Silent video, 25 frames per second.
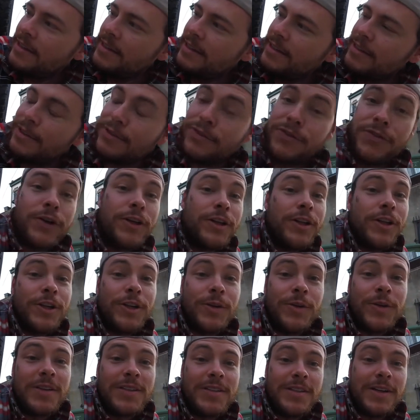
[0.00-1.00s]
it's a fully
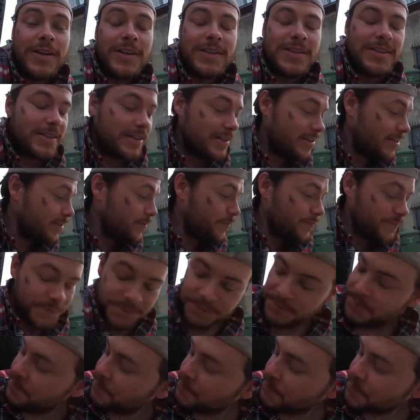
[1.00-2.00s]
new exhaust system.
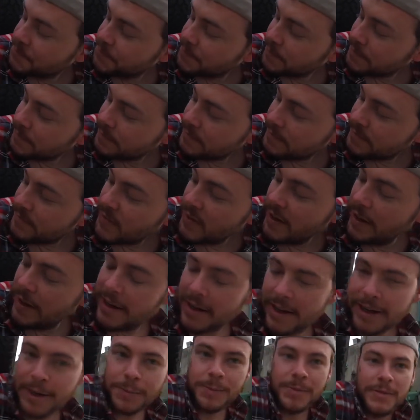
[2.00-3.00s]

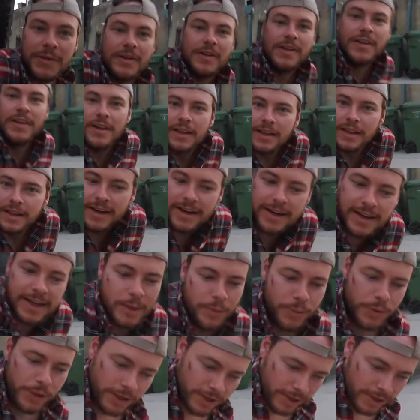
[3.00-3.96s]
Um, that I gotta put